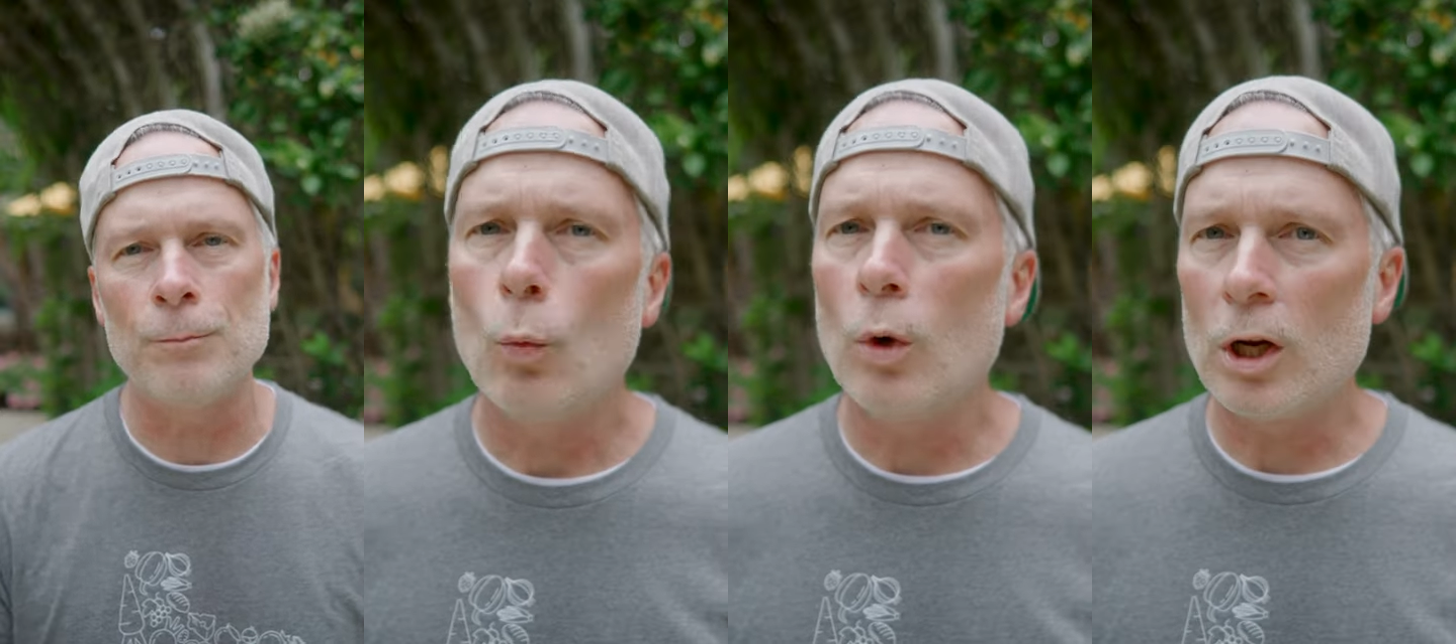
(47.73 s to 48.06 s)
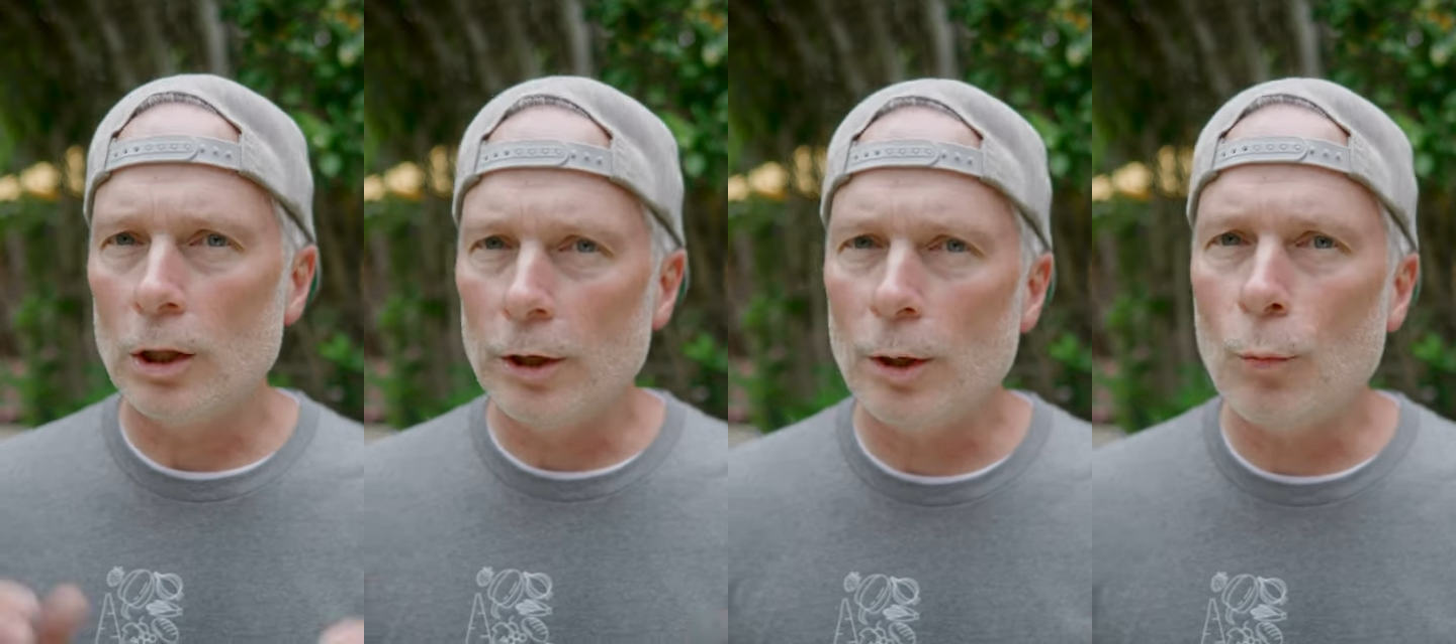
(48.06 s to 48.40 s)
Want
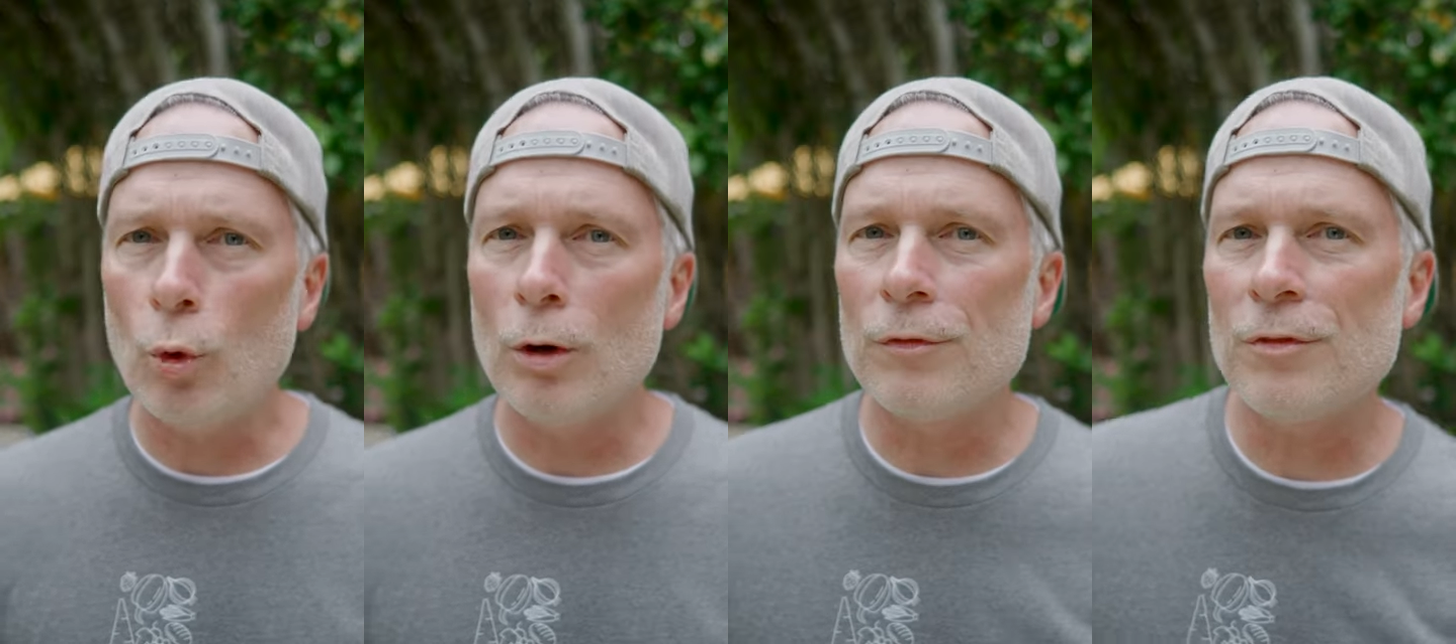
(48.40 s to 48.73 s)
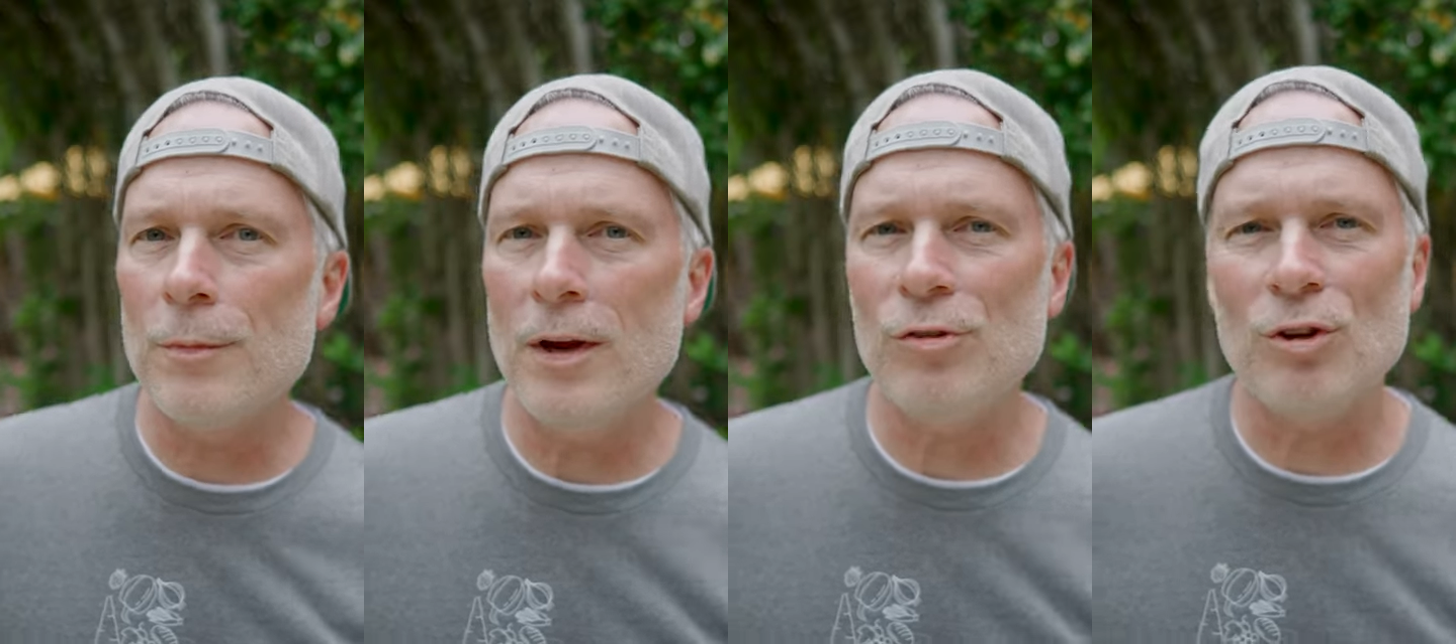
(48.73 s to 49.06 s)
a little more
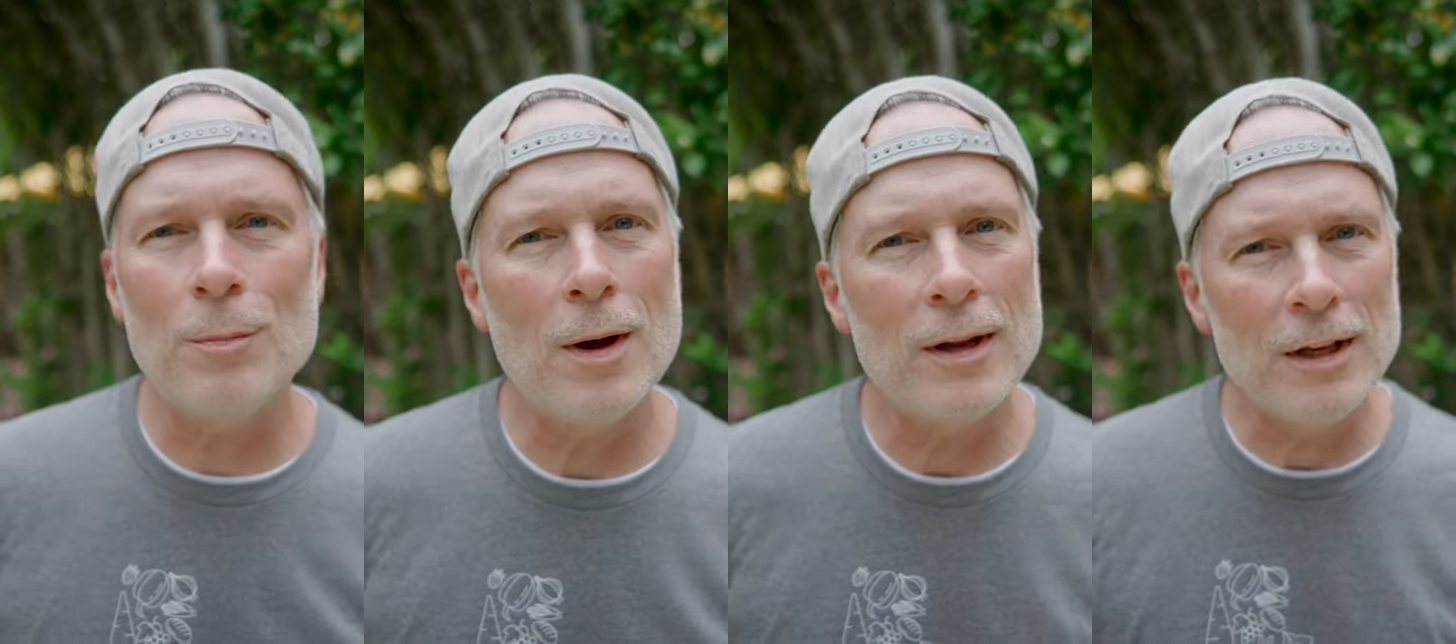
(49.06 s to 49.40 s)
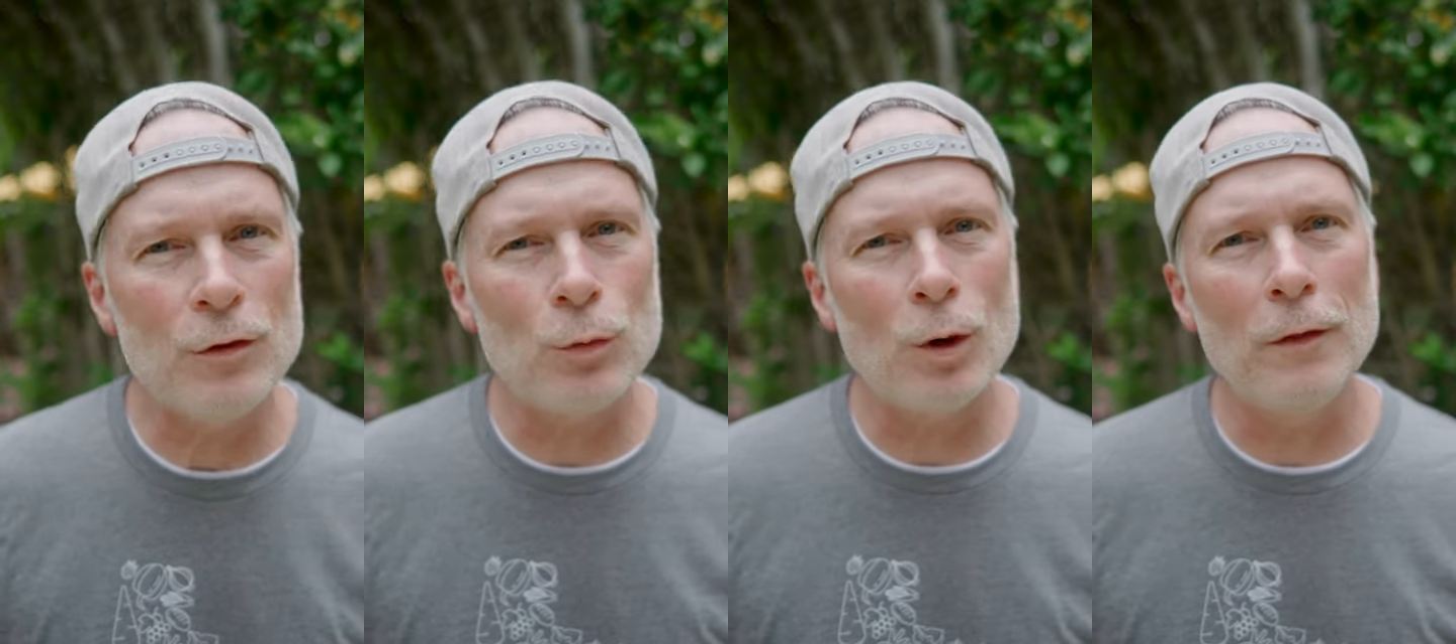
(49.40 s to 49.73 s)
information about
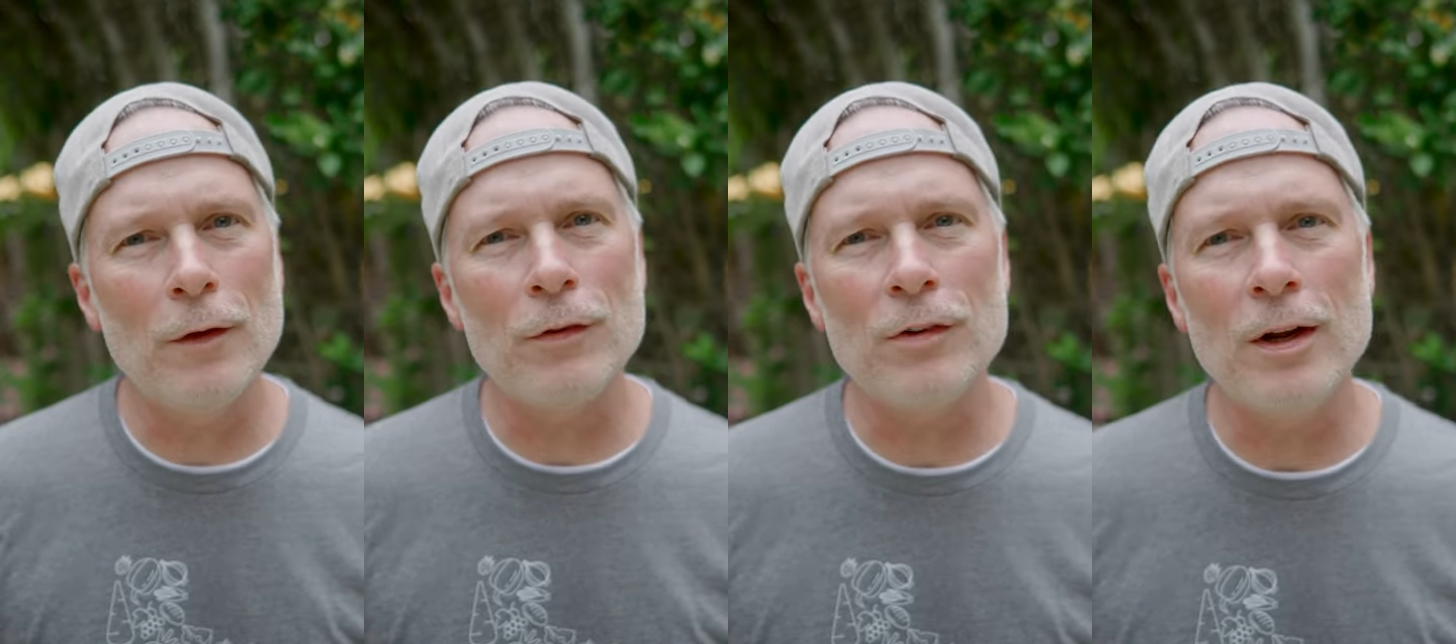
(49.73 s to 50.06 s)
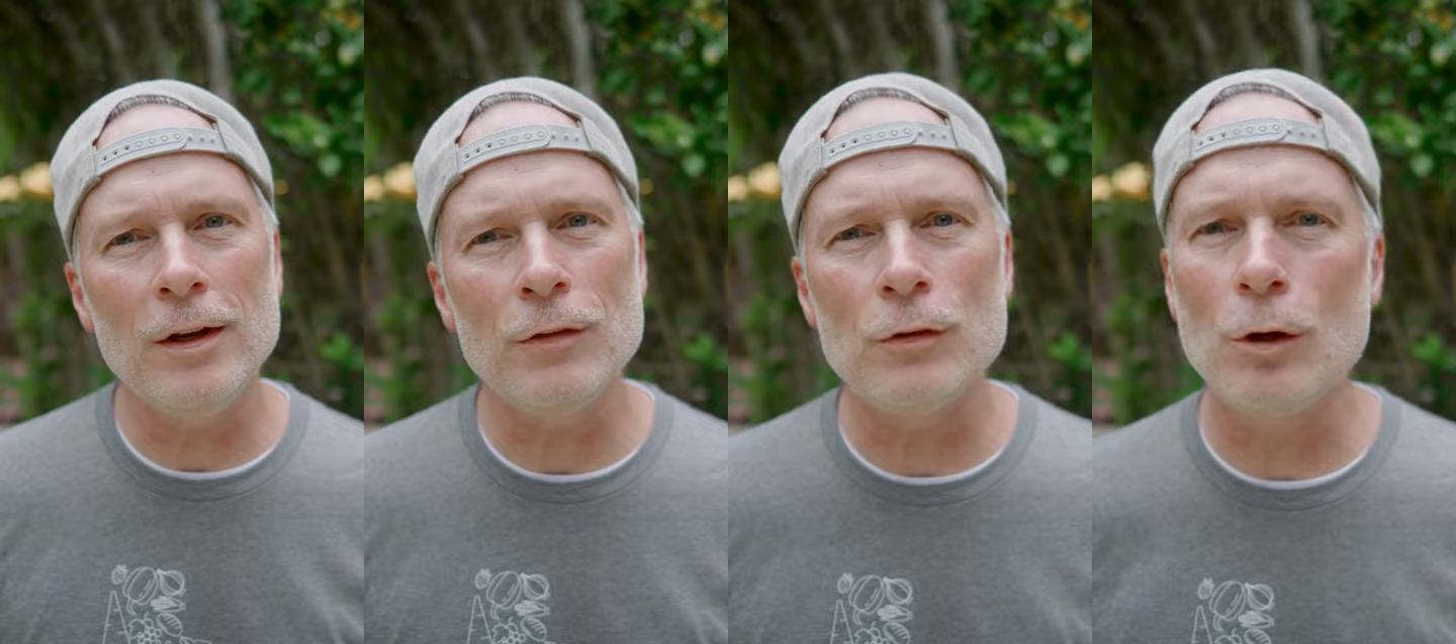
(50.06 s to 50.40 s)
each one of those settings?